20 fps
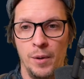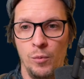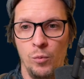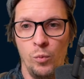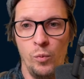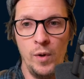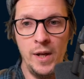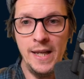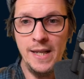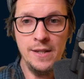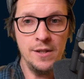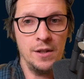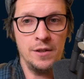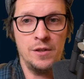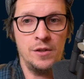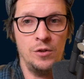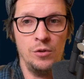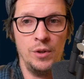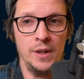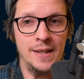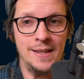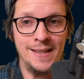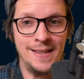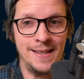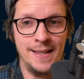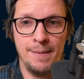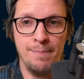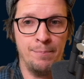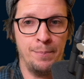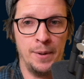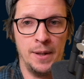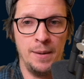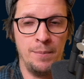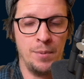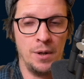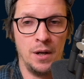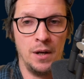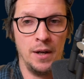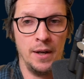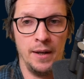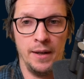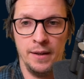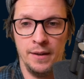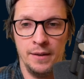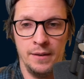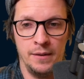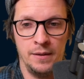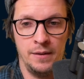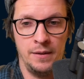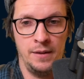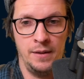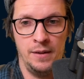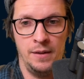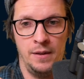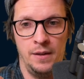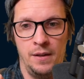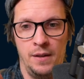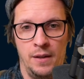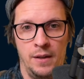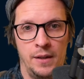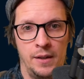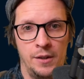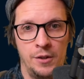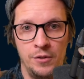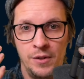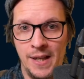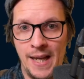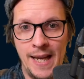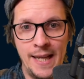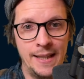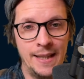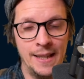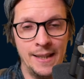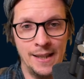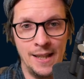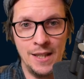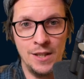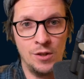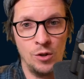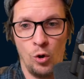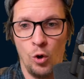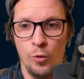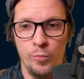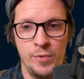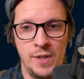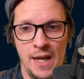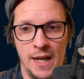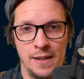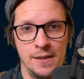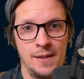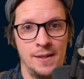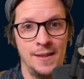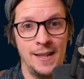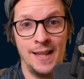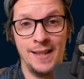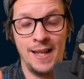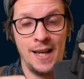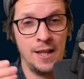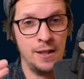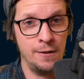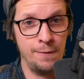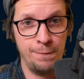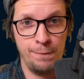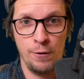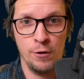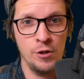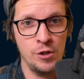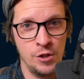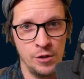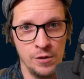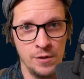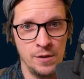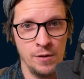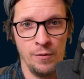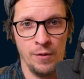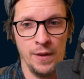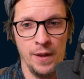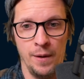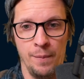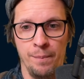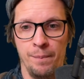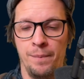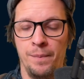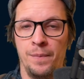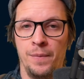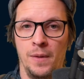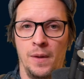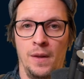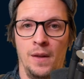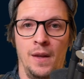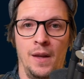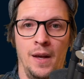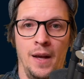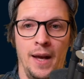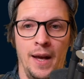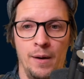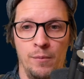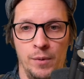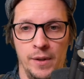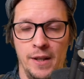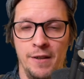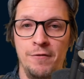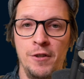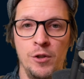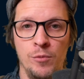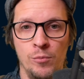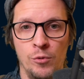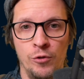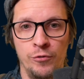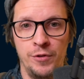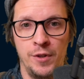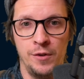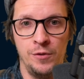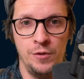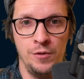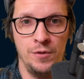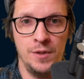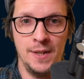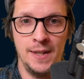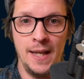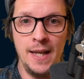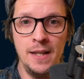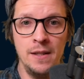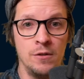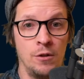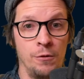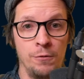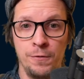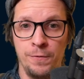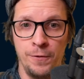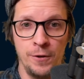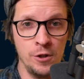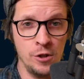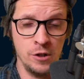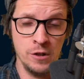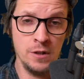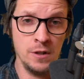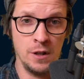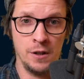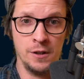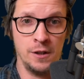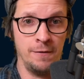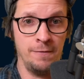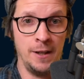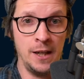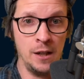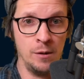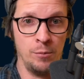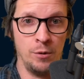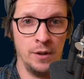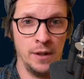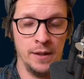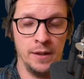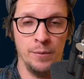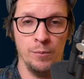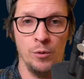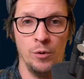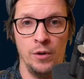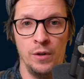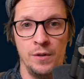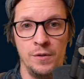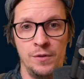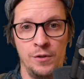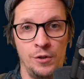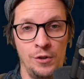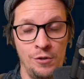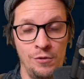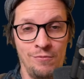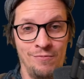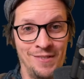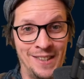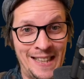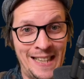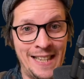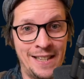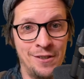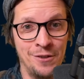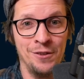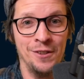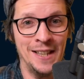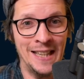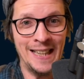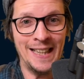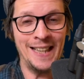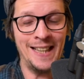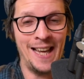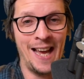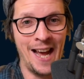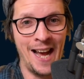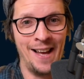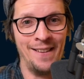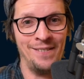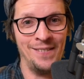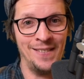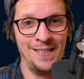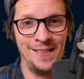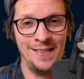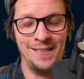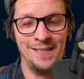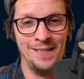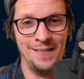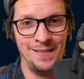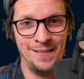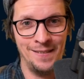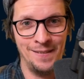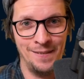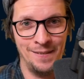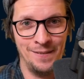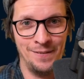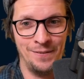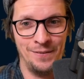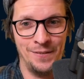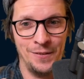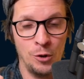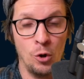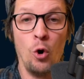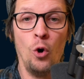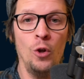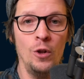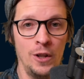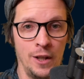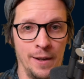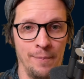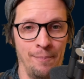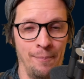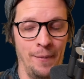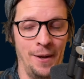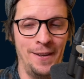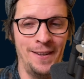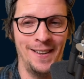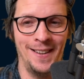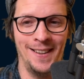But we just do it simply by creating these objects that has functions on them and whenever you move to a new state, those functions aren't available anymore. So you literally can't call them.